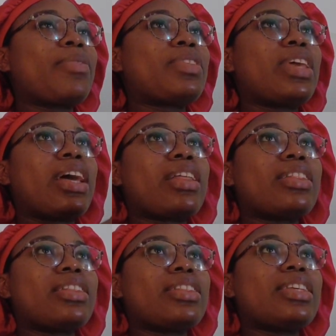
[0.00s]
So yeah,
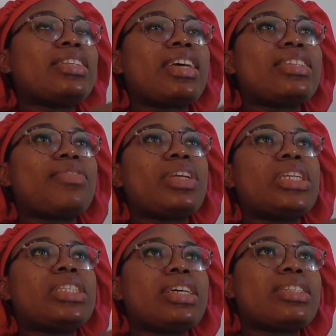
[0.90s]
this has
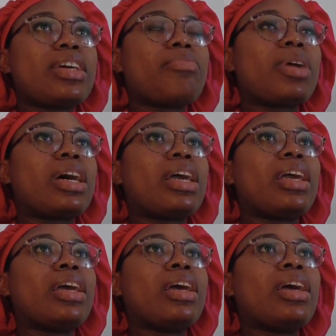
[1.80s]
definitely tested my
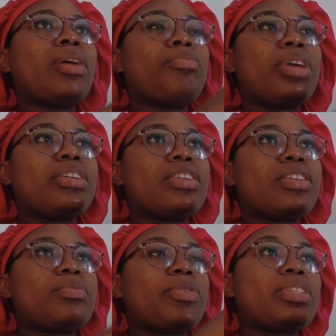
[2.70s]

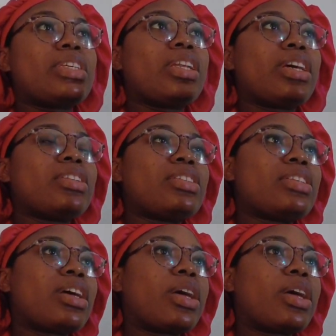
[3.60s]
patience, my resilience.